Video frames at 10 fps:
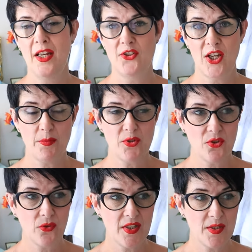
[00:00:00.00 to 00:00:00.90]
James
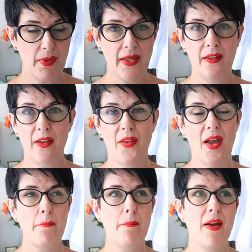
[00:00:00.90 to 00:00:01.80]
Joyce being another,
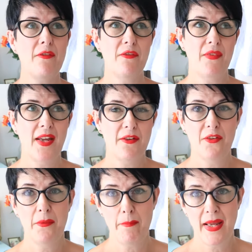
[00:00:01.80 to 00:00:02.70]
and my
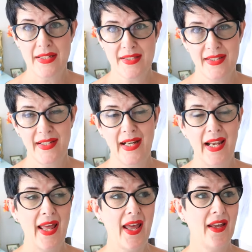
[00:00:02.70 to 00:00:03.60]
favourite, May
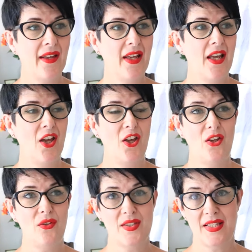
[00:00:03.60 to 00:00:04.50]
Sinclair,
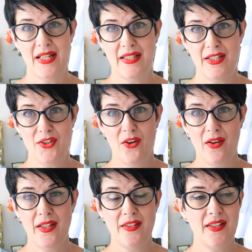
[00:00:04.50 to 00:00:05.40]
who sadly
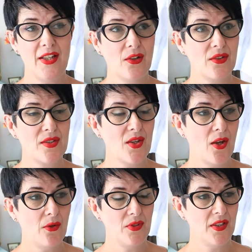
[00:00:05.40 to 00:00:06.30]
died young,
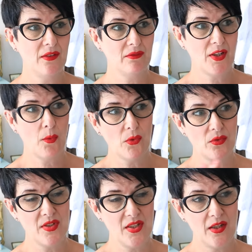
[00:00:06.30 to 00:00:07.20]
so didn't go
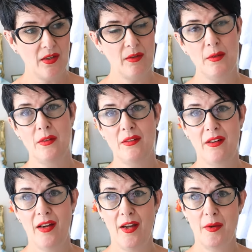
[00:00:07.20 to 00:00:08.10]
on to
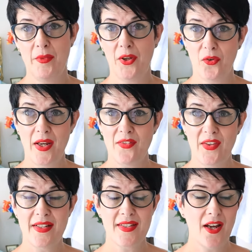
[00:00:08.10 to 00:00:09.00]
the great
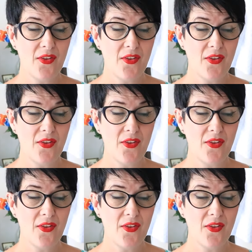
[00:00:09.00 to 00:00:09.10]
things that I